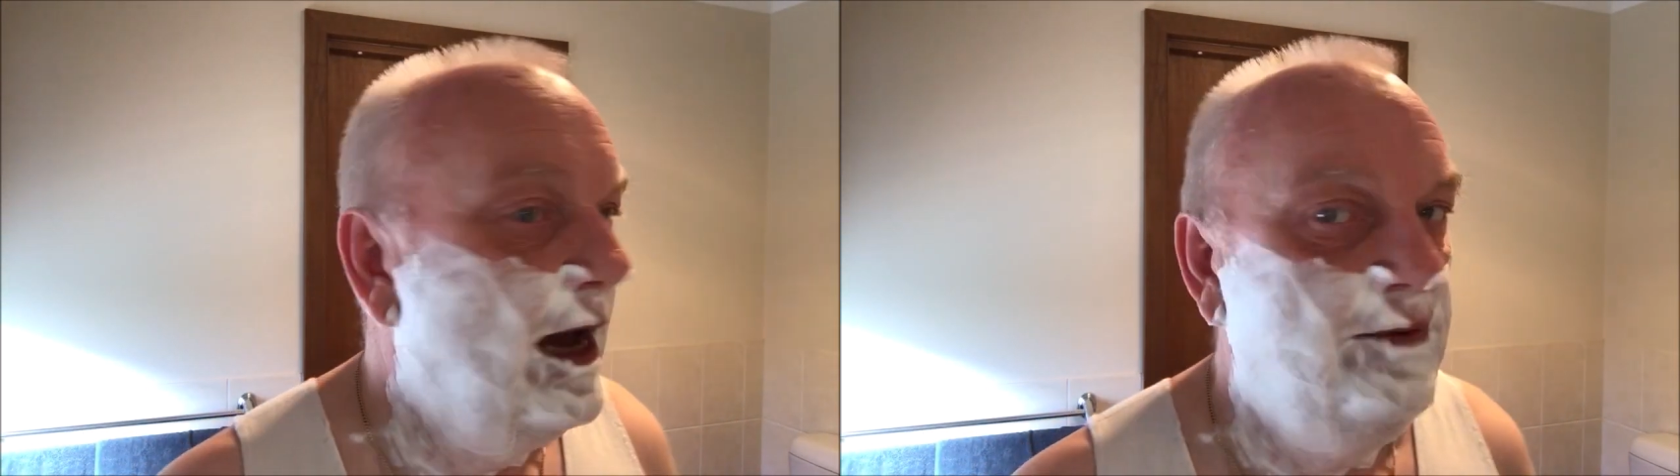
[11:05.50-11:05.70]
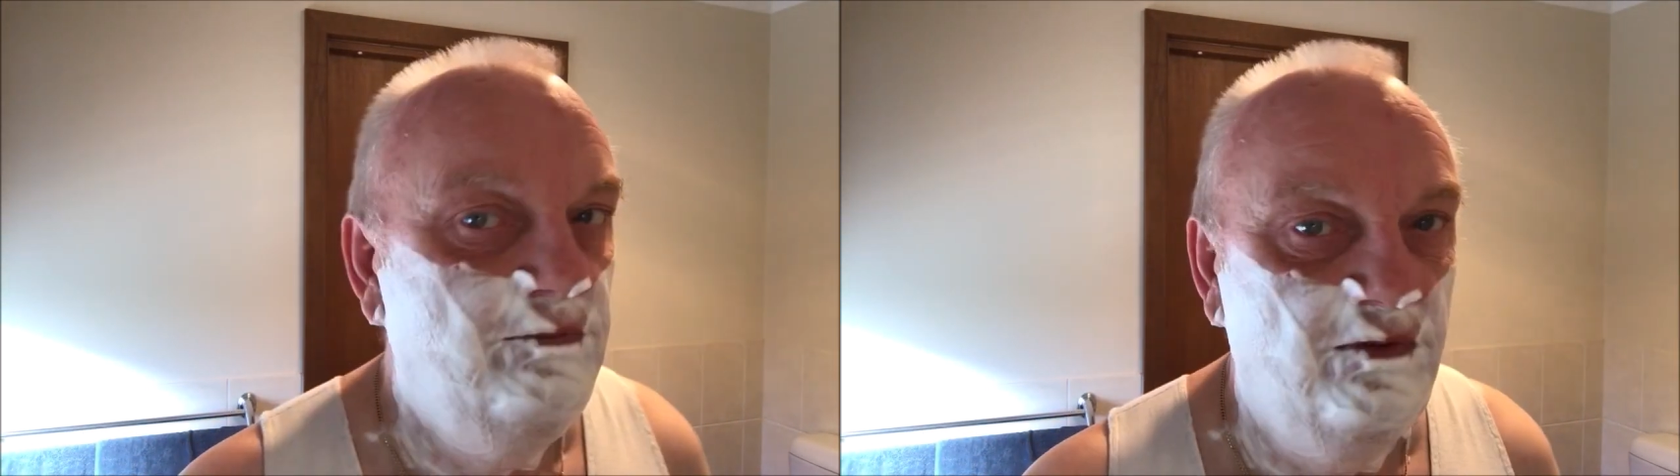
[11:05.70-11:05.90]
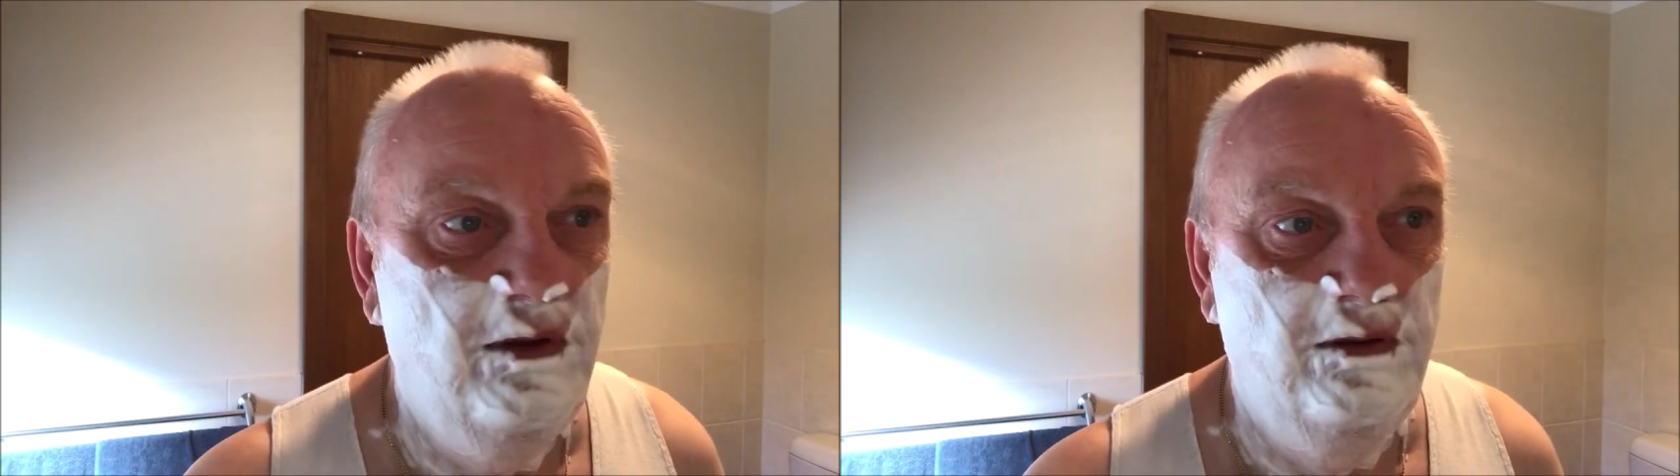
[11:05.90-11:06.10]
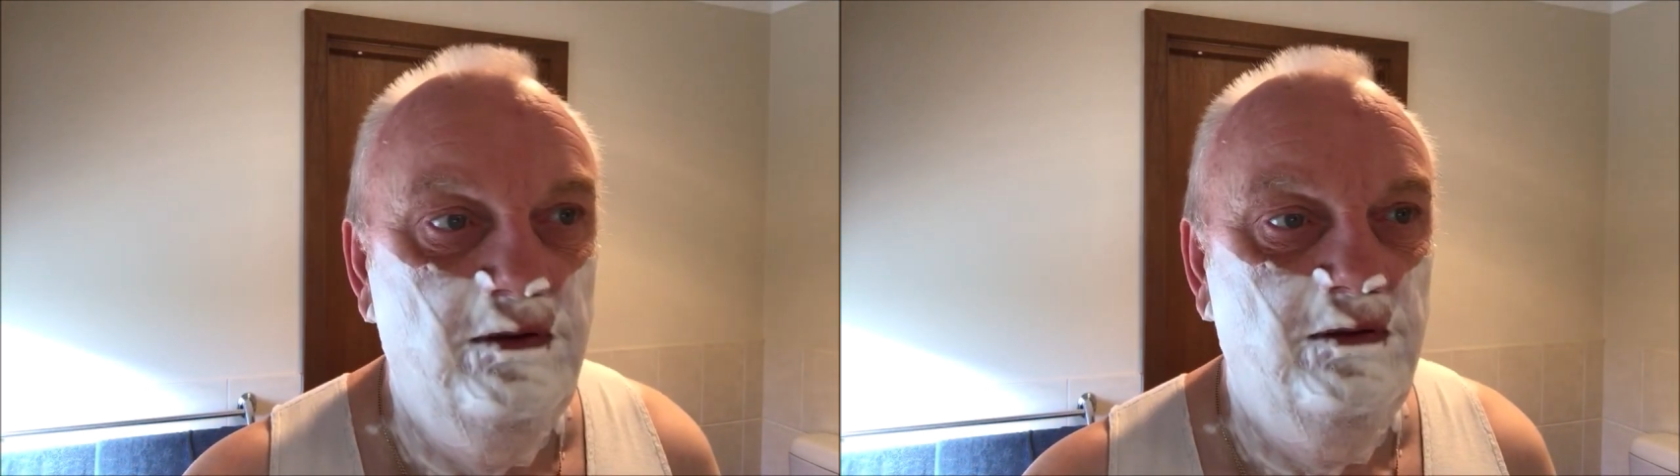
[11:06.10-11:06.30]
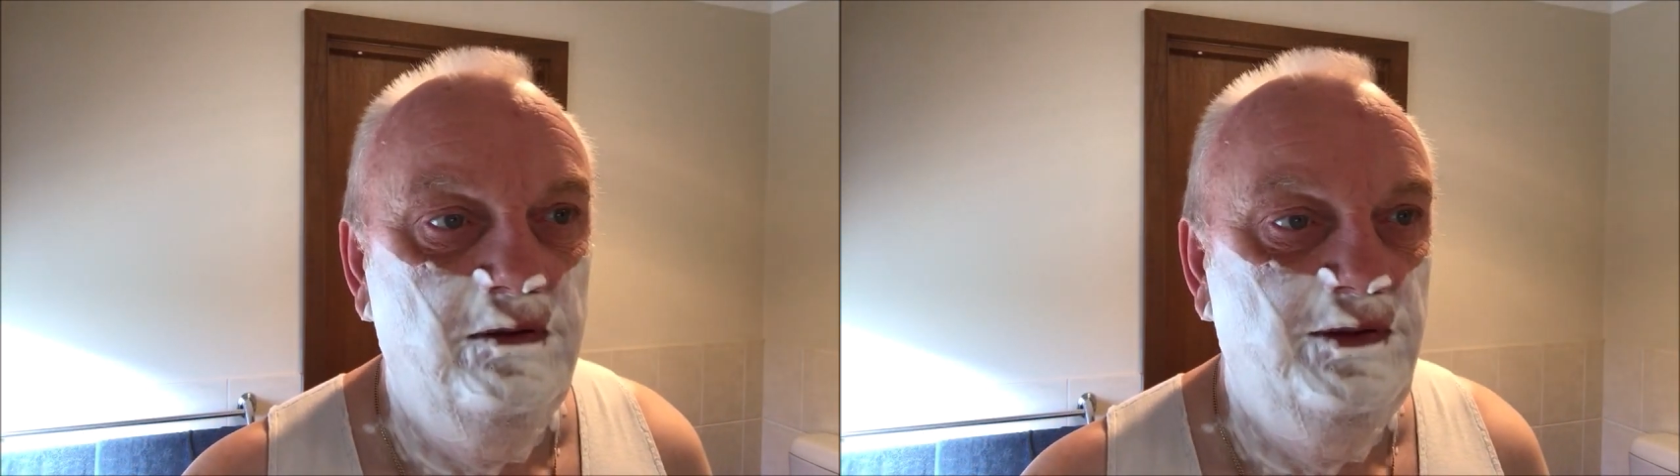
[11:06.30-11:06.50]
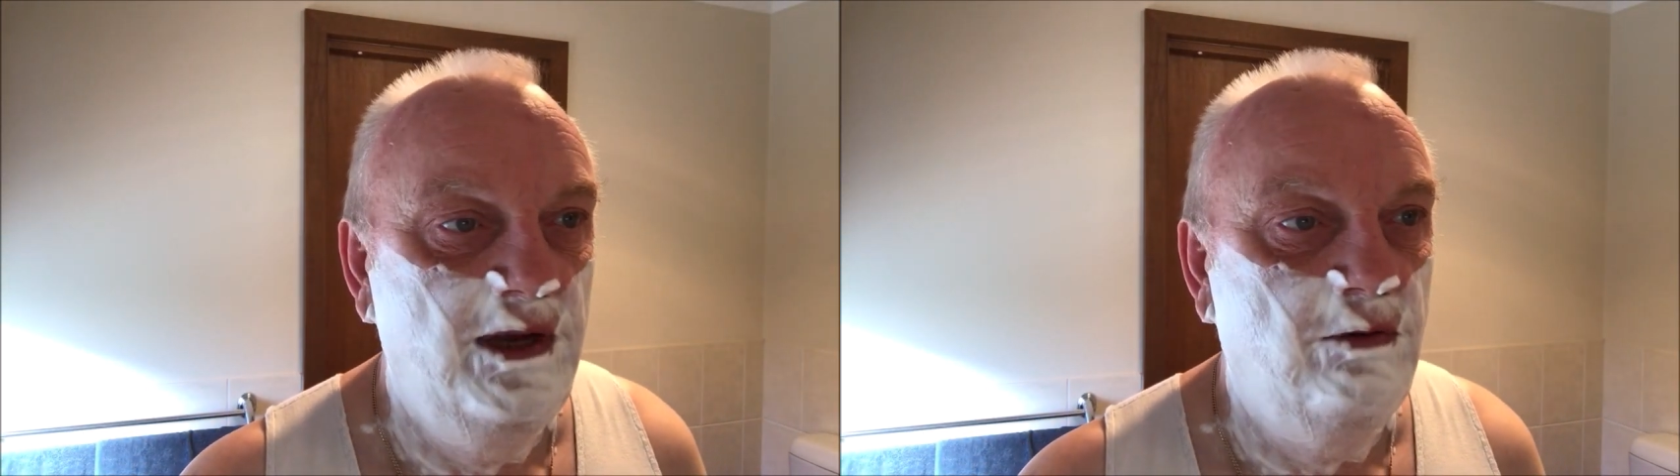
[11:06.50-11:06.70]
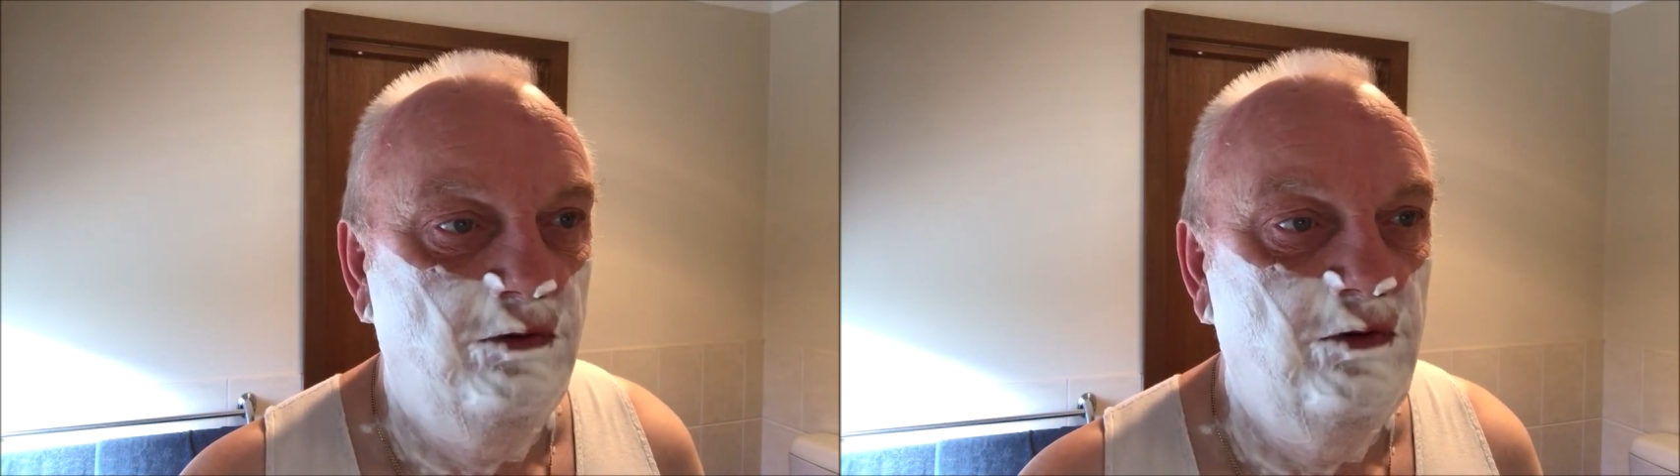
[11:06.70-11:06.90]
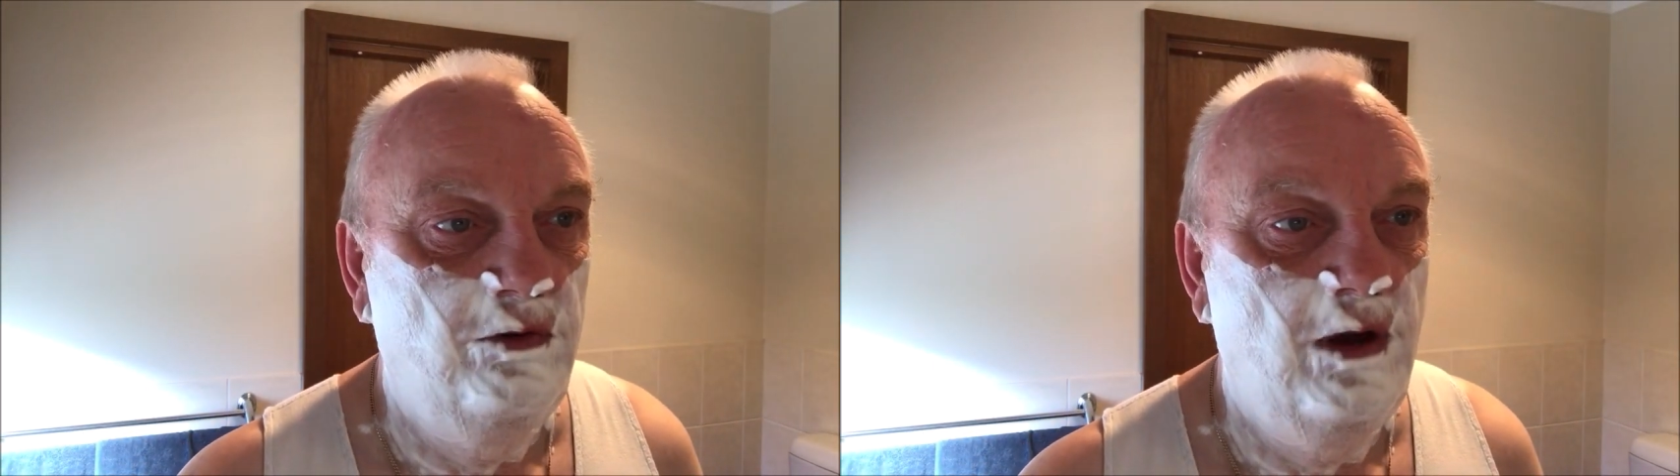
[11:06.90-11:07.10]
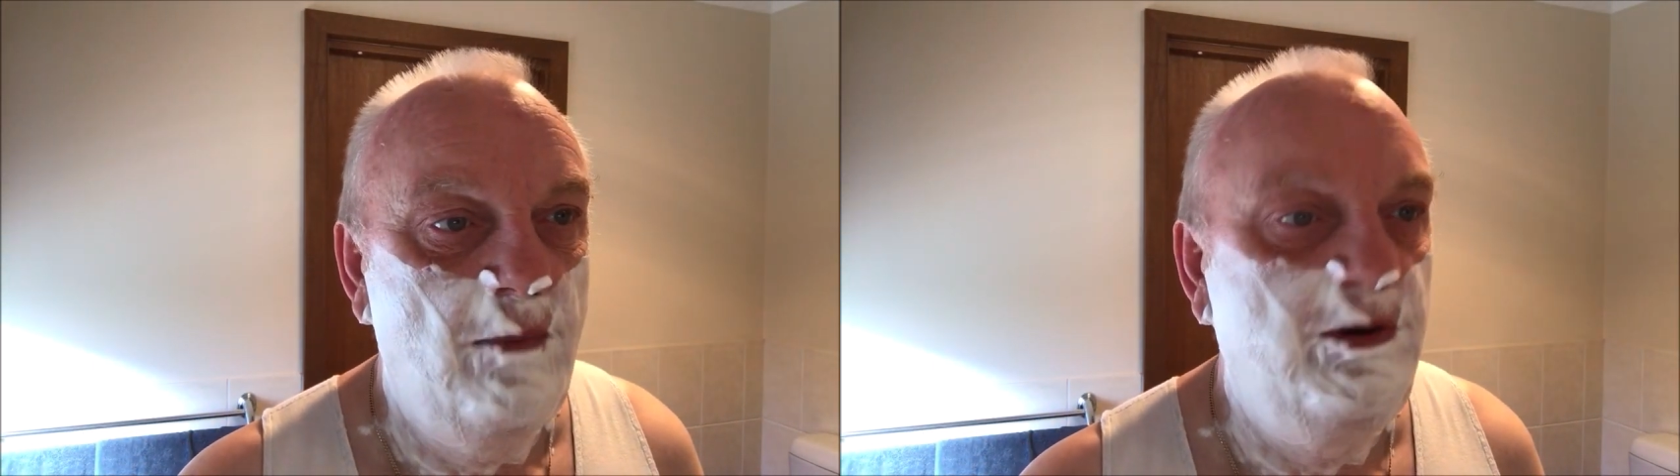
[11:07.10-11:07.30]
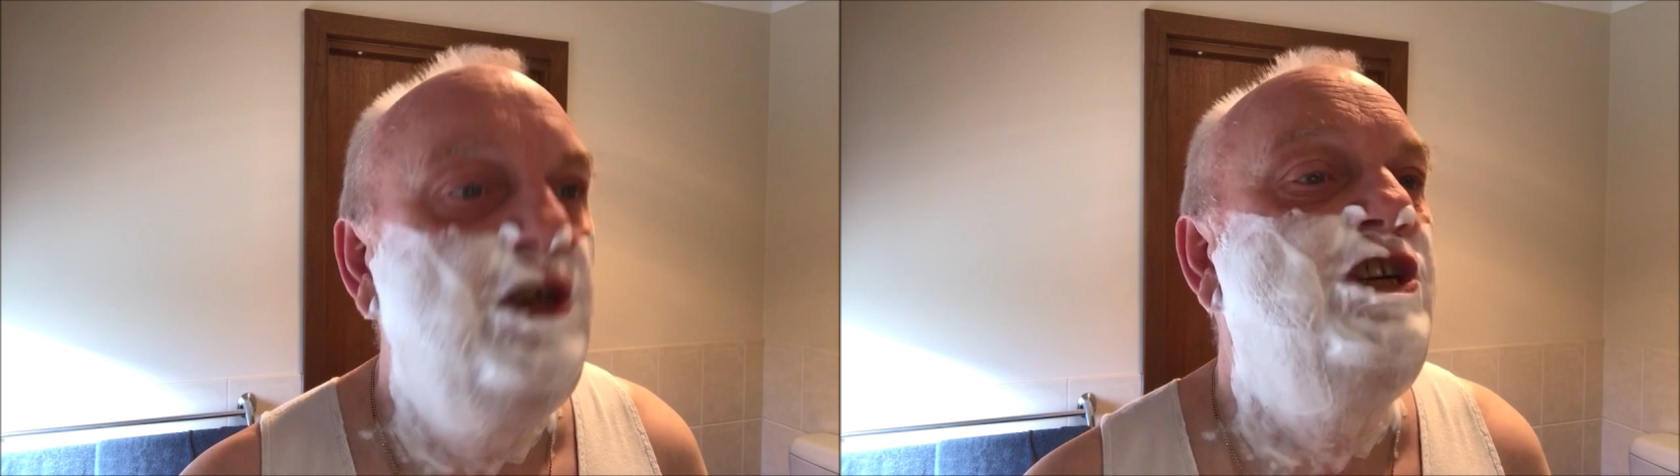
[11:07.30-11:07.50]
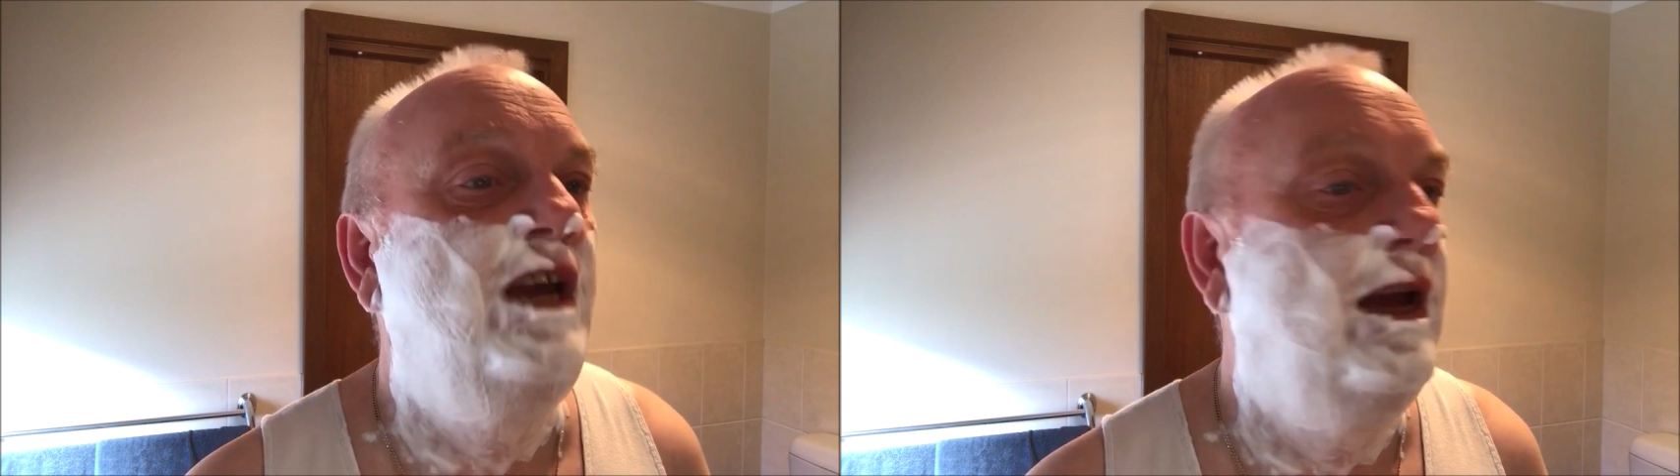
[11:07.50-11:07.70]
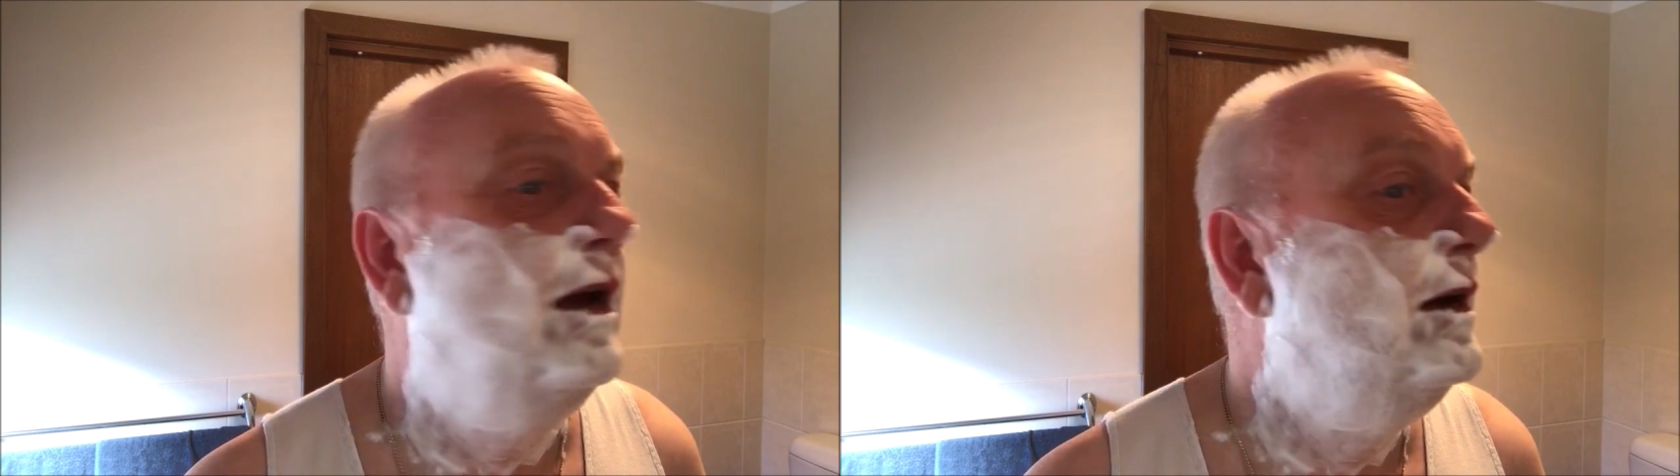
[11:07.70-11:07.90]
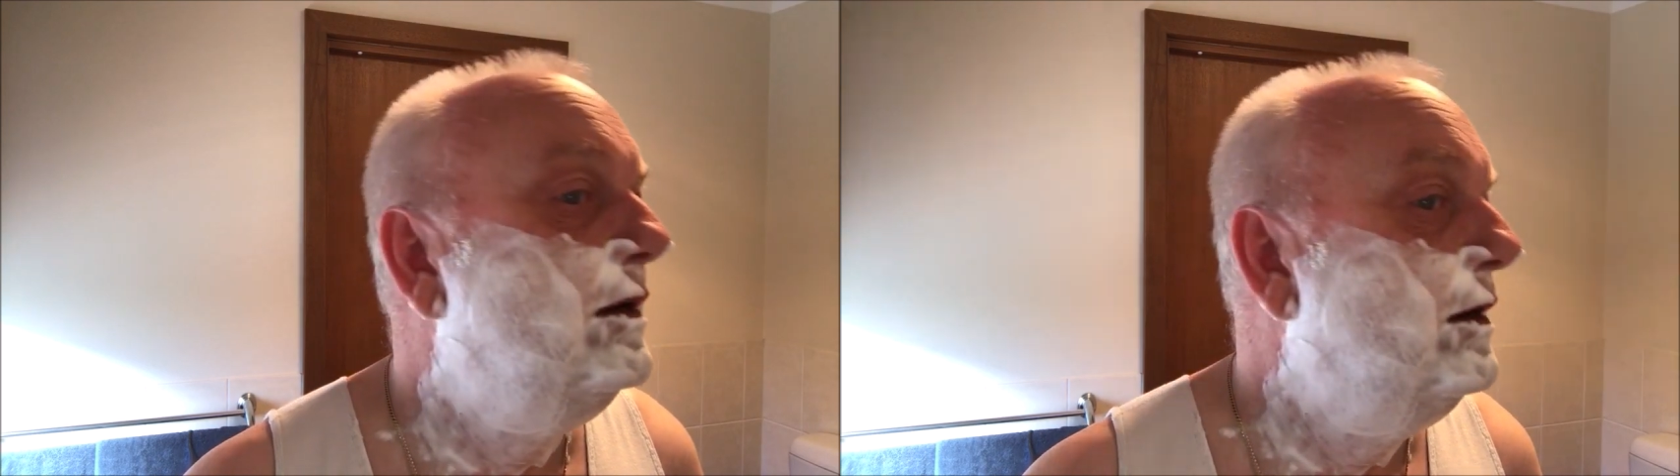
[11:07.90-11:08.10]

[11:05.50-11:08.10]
and they'll appreciate